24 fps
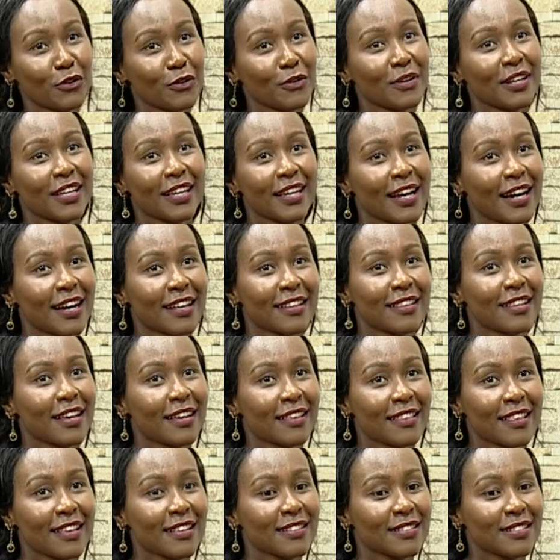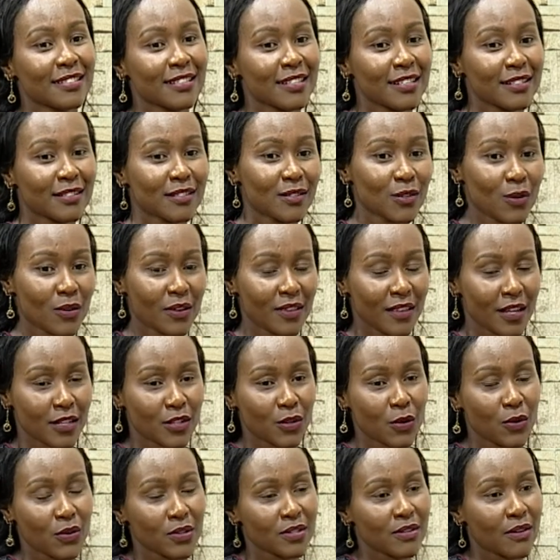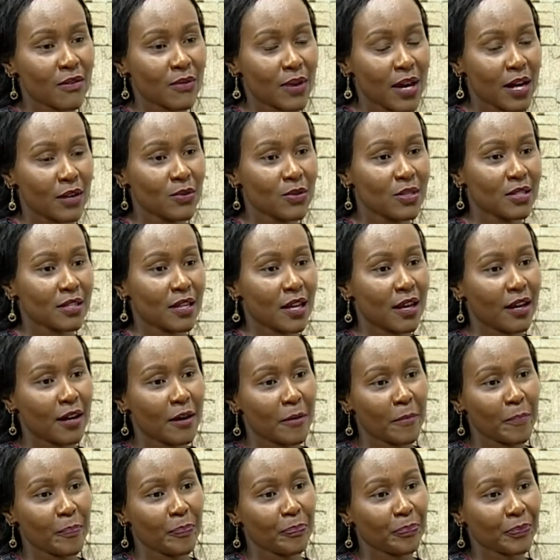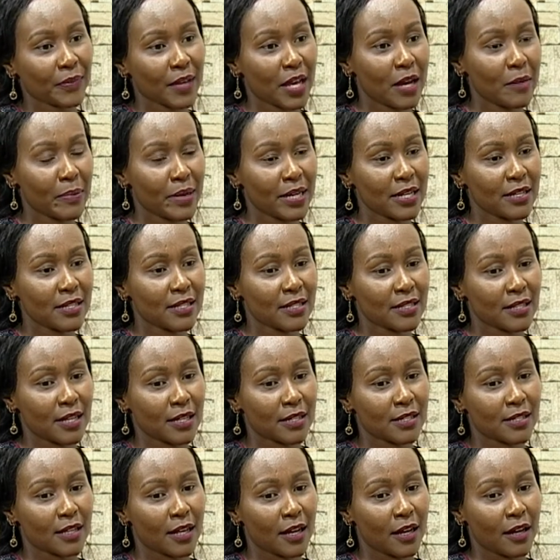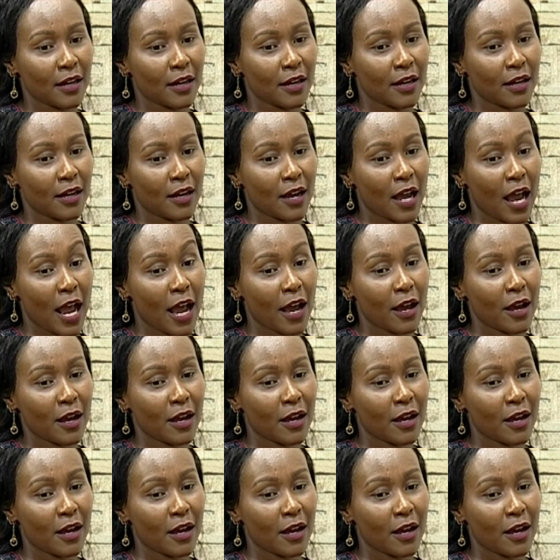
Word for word: hear, there's this joke that goes around um, companies that uh,